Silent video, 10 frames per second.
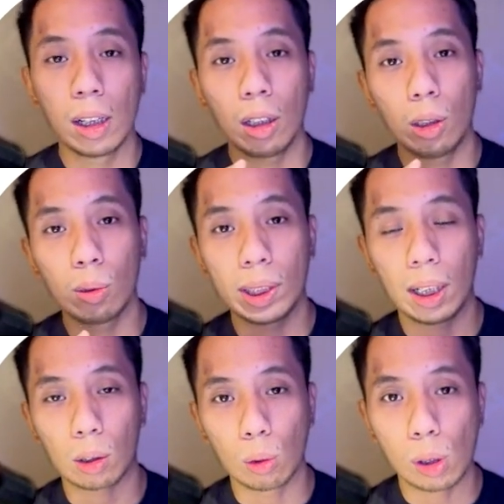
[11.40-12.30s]
using
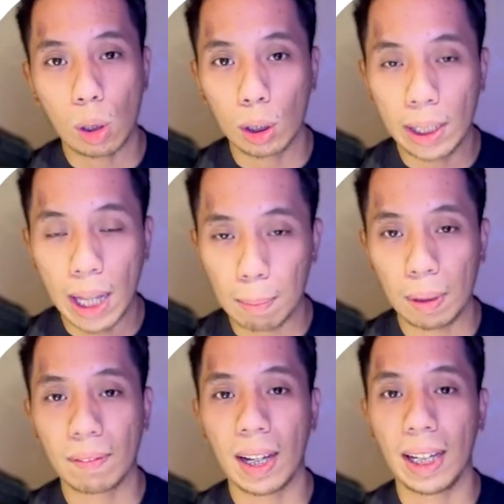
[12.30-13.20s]
a tool called
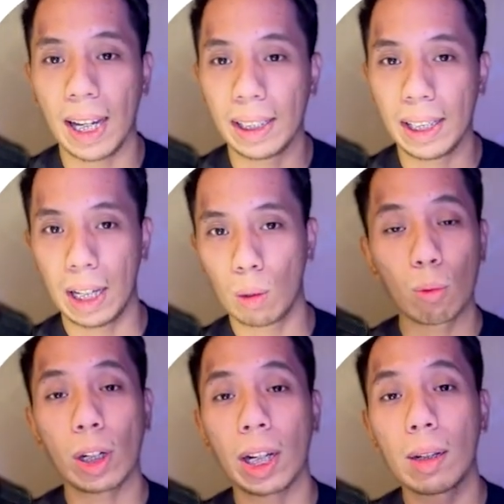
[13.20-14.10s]
Apify, and then
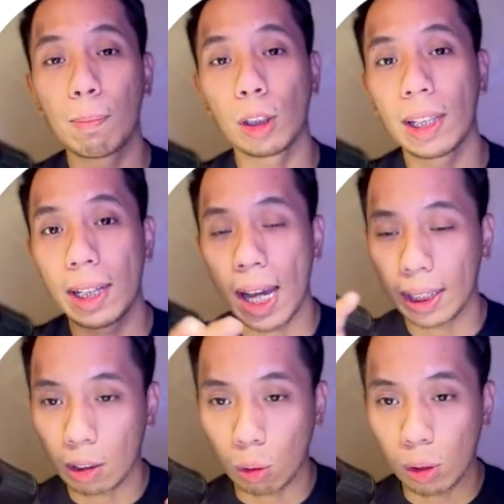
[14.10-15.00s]
we're gonna put the
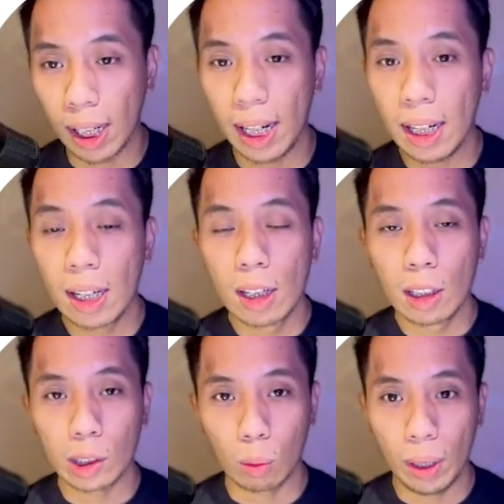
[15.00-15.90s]
data to Clay
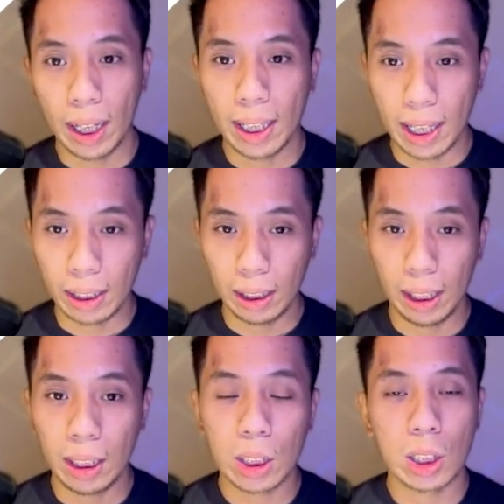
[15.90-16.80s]
so we can
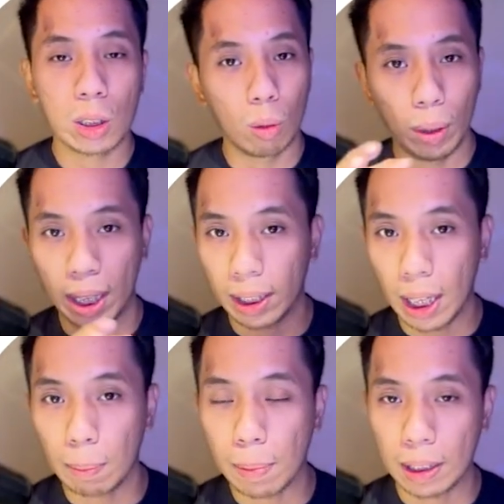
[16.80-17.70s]
enrich, we can
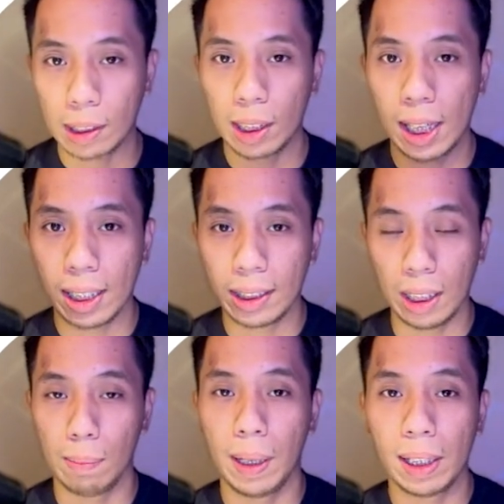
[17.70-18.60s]
write personalized
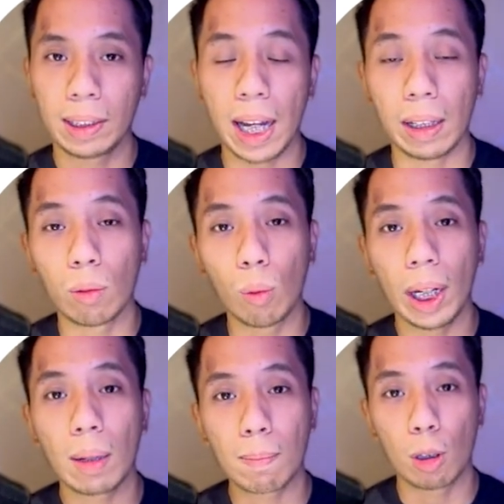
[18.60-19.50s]
emails, and we
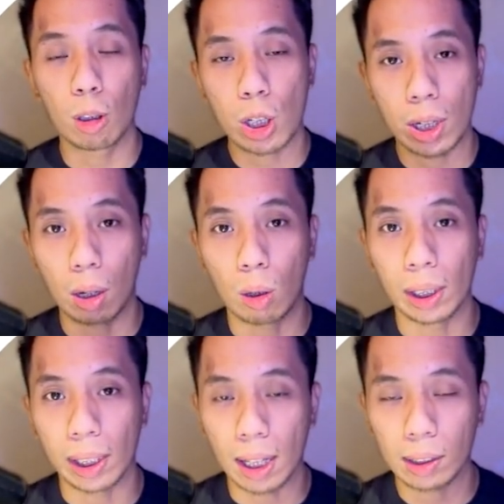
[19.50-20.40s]
can push the
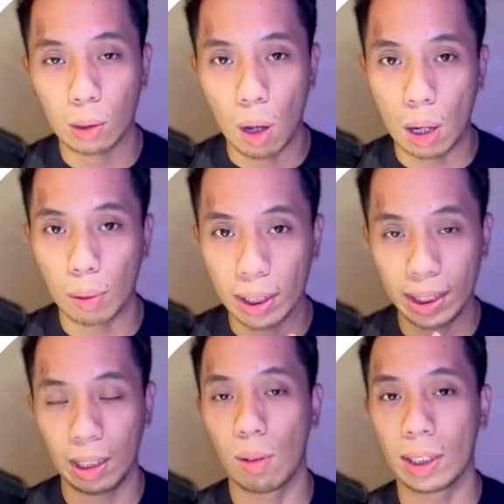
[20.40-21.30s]
contacts to our
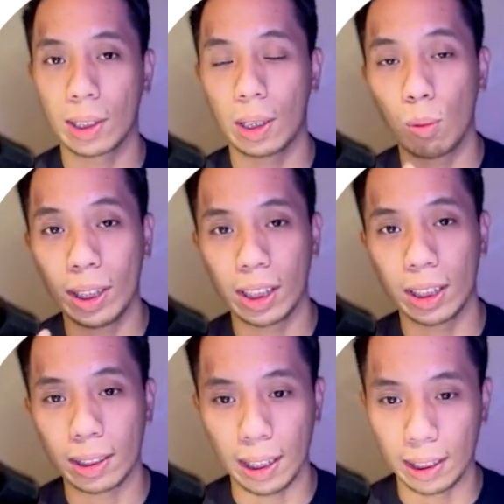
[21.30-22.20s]
sequencer, which
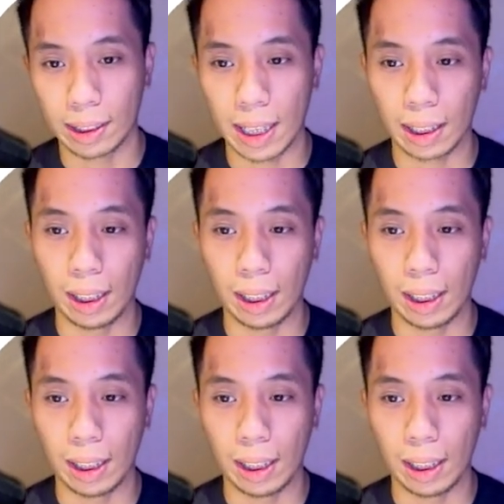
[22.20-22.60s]
is instant.